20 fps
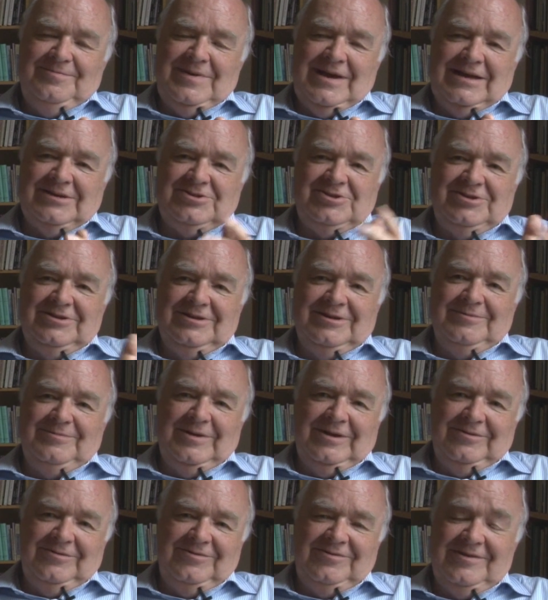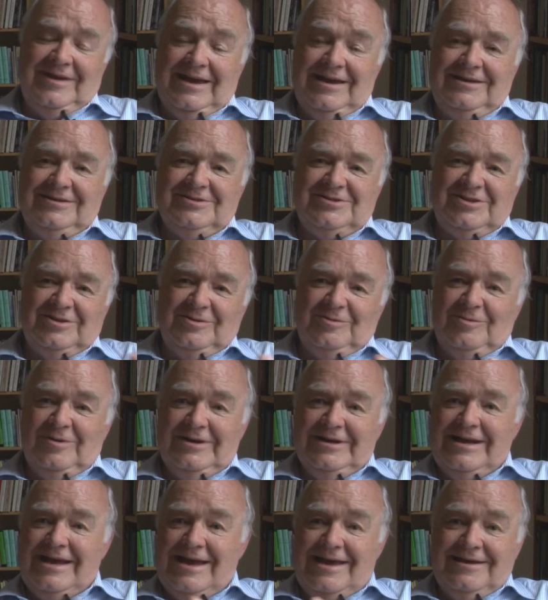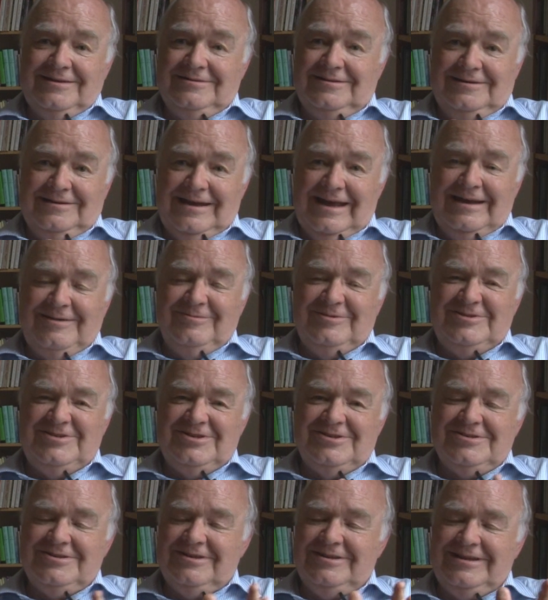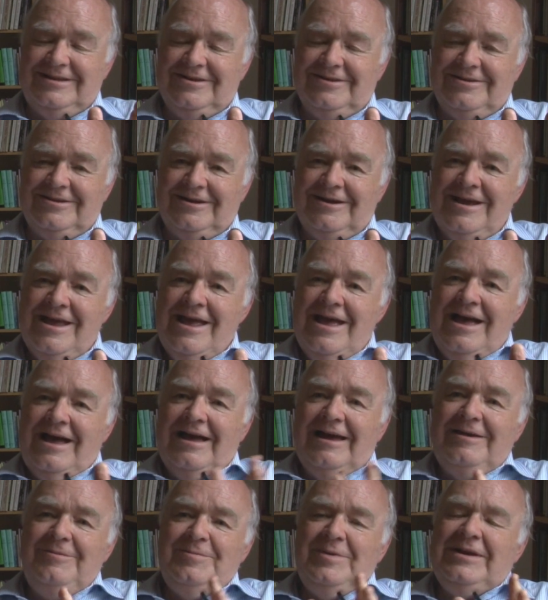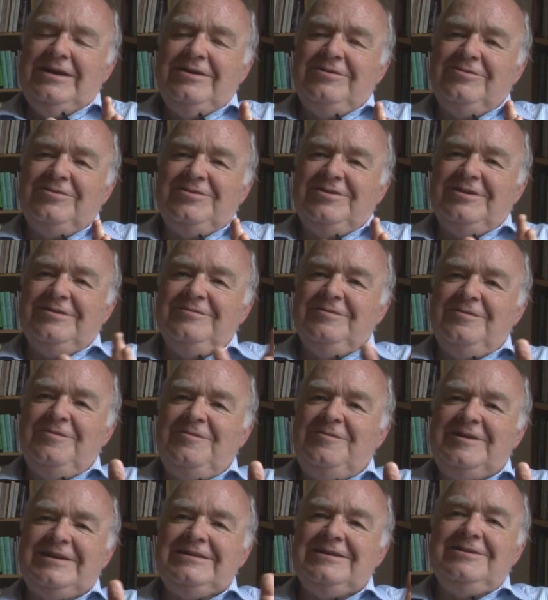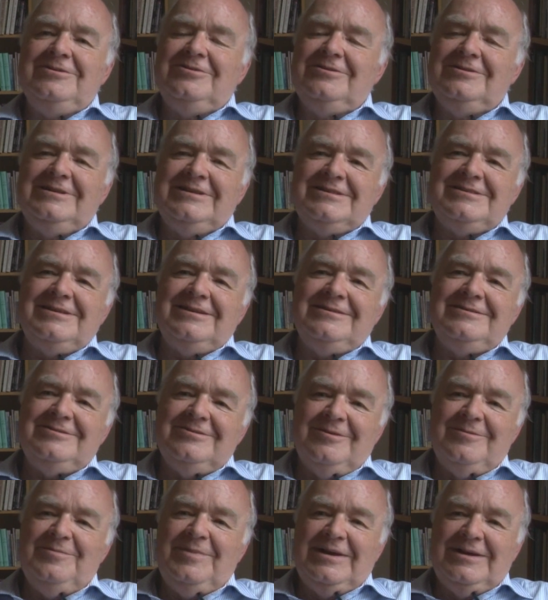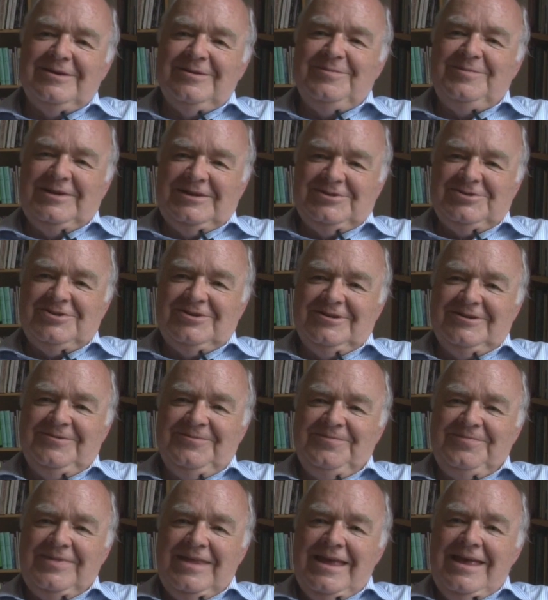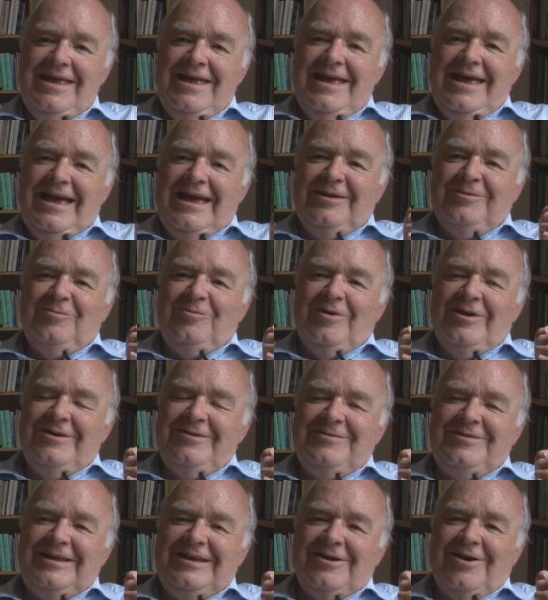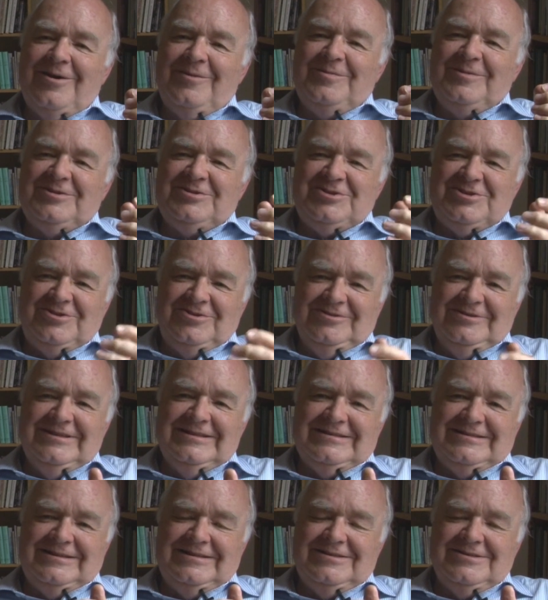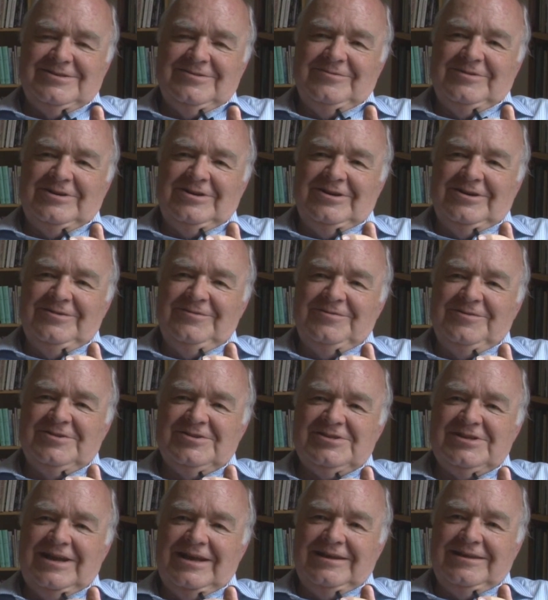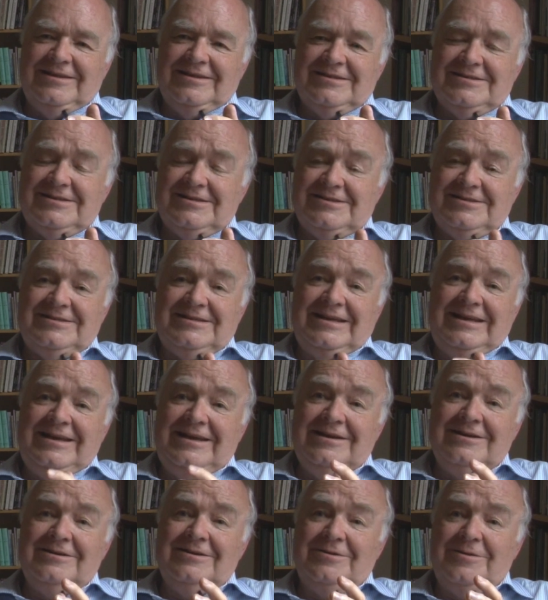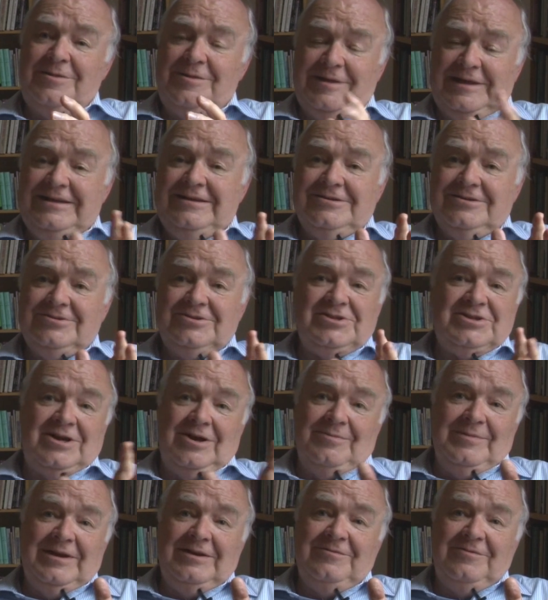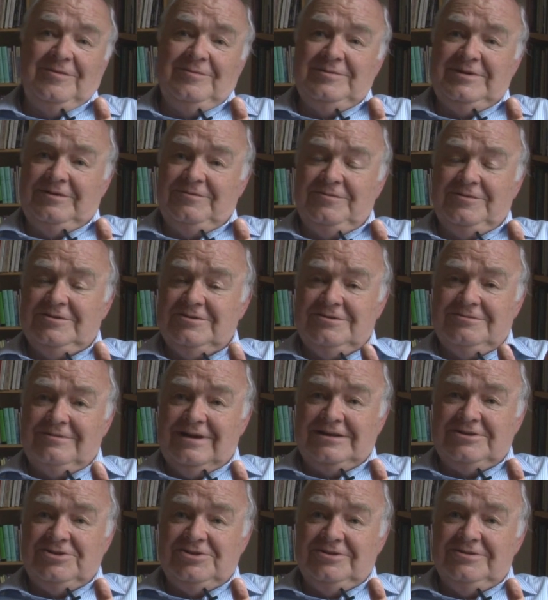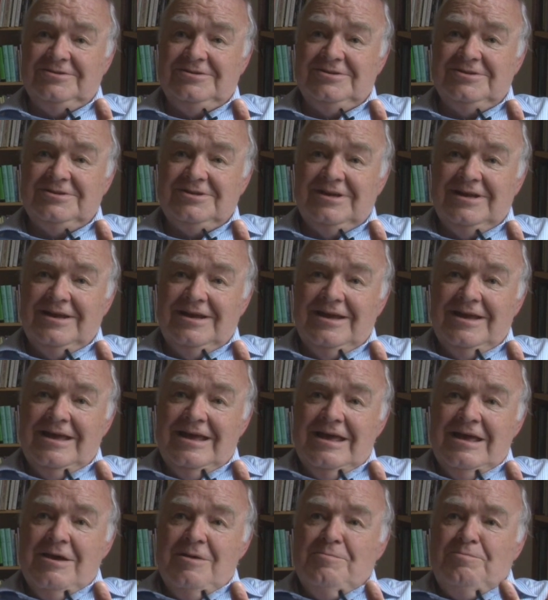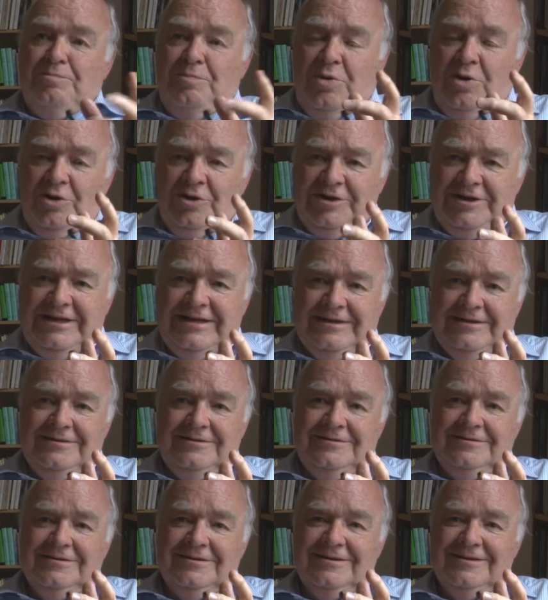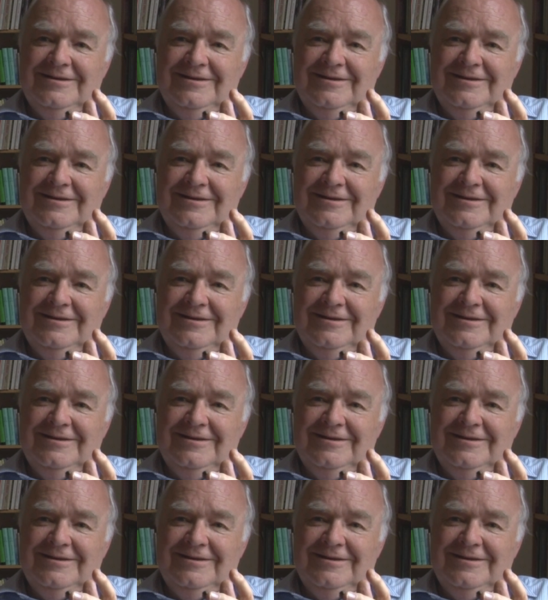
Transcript: passionate about science on the one hand and languages on the other, I've been interested in fitting all this into a bigger picture. And one of the opportunities of a conference like this is to hear thinkers coming from different directions, putting